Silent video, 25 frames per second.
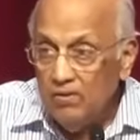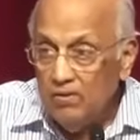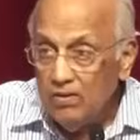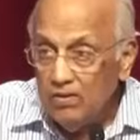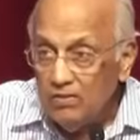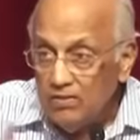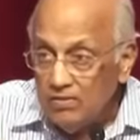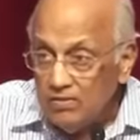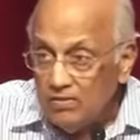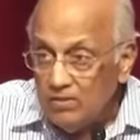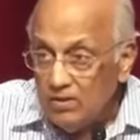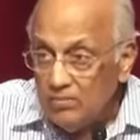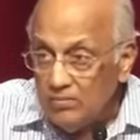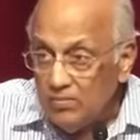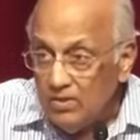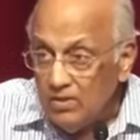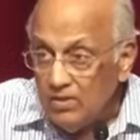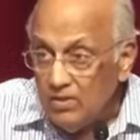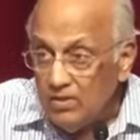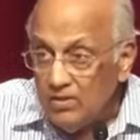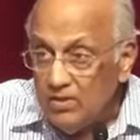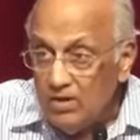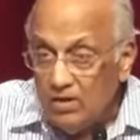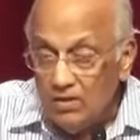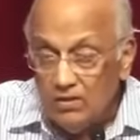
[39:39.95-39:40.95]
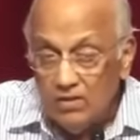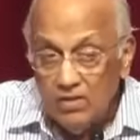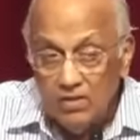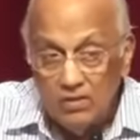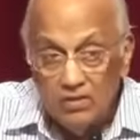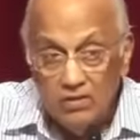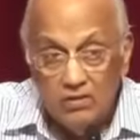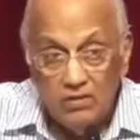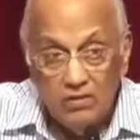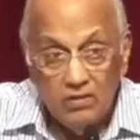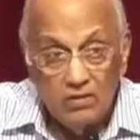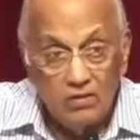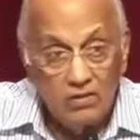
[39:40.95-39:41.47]
That's something that God
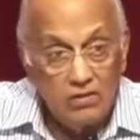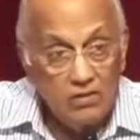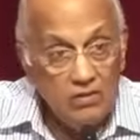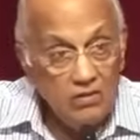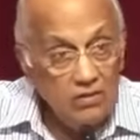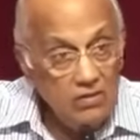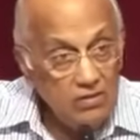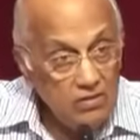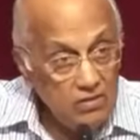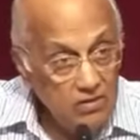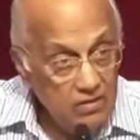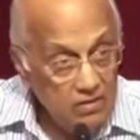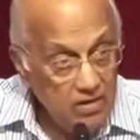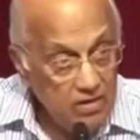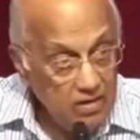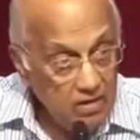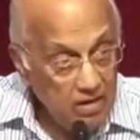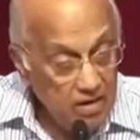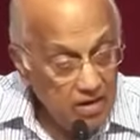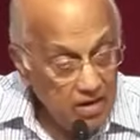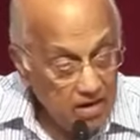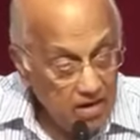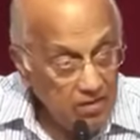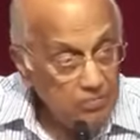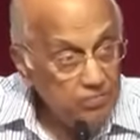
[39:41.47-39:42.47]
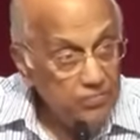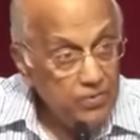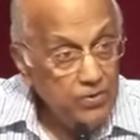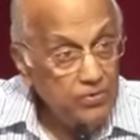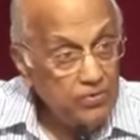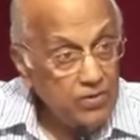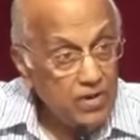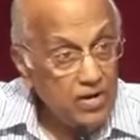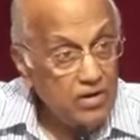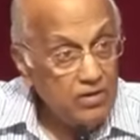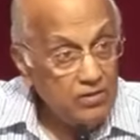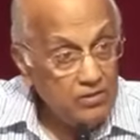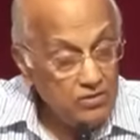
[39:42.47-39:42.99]
can help
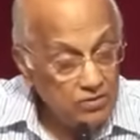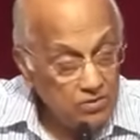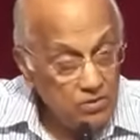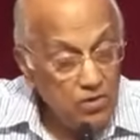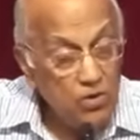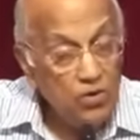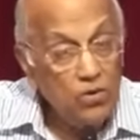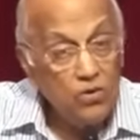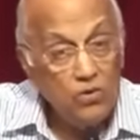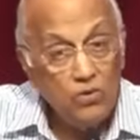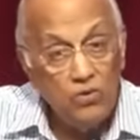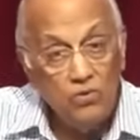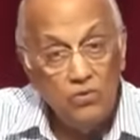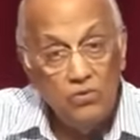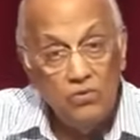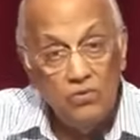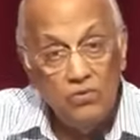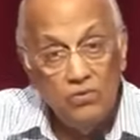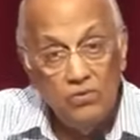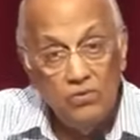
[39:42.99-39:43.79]
you there to know.